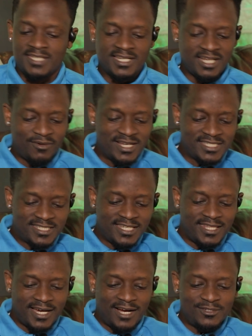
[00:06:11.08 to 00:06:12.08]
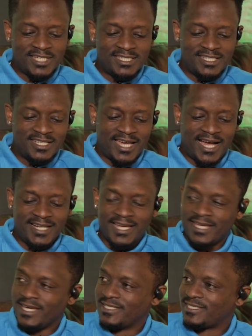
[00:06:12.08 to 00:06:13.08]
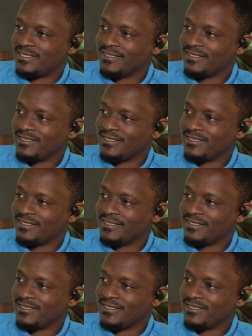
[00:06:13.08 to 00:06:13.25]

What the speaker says: center where it is, the houses in area, yes.